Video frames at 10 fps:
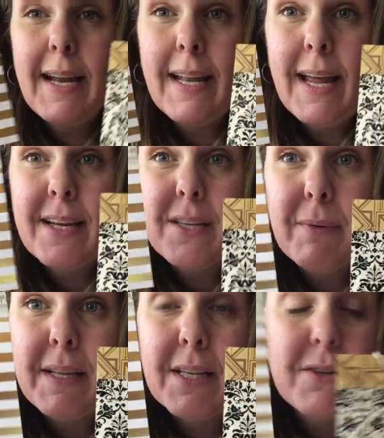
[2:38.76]
I like
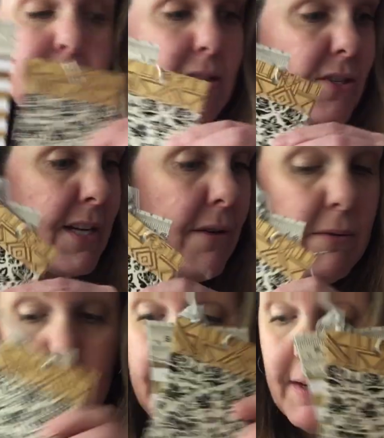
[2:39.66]
the way that those turned out
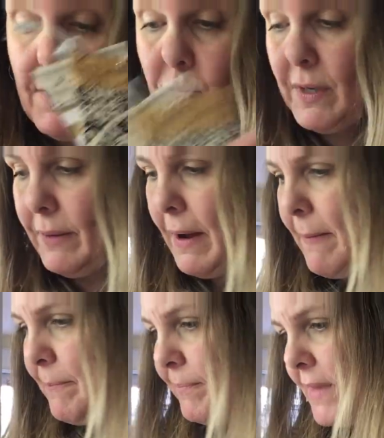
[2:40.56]
really, really
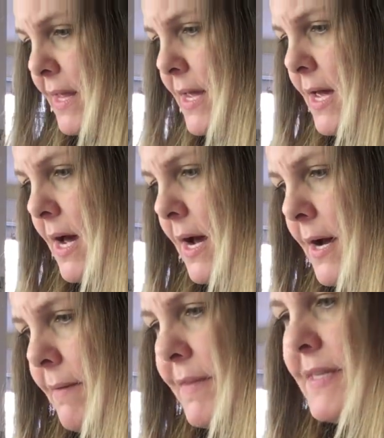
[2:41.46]
well.
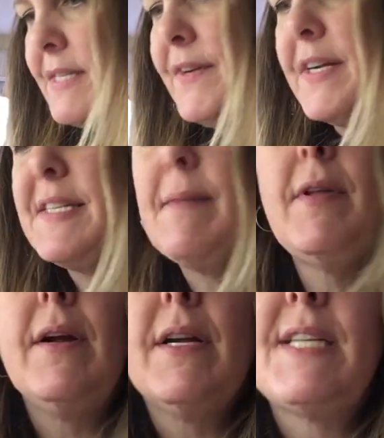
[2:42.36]
This is very
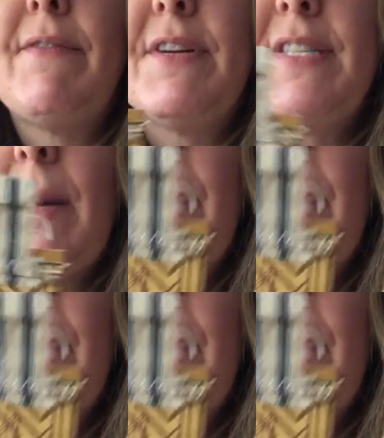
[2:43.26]
similar, except for it's not